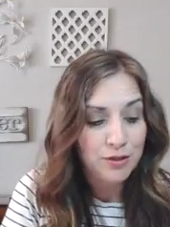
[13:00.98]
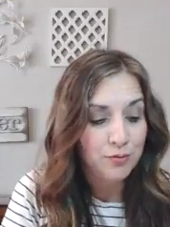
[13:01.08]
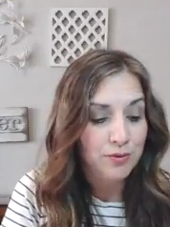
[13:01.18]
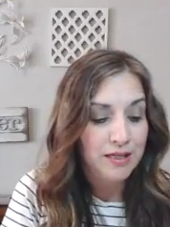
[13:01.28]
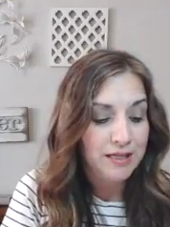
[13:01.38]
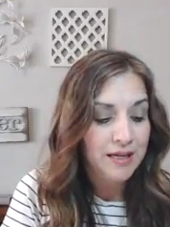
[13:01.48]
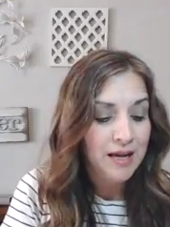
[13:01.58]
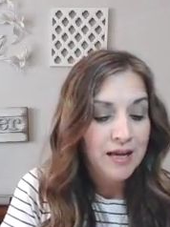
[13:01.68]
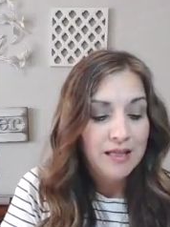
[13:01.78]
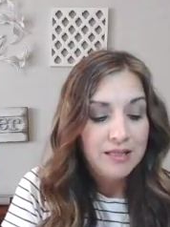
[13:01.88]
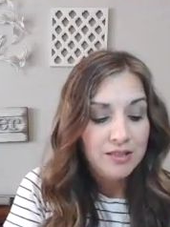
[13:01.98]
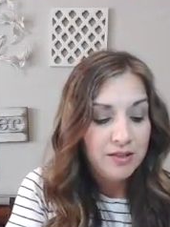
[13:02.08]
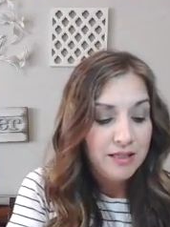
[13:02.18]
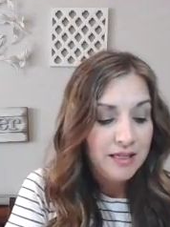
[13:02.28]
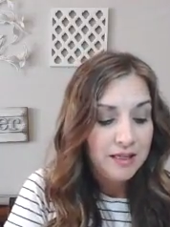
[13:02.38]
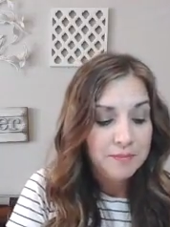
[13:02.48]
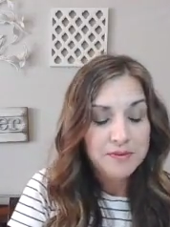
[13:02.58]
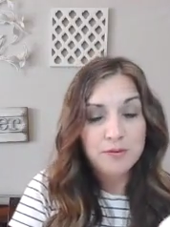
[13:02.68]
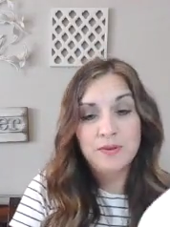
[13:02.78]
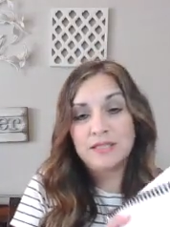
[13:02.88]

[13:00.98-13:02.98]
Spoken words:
to read. These are the hymns we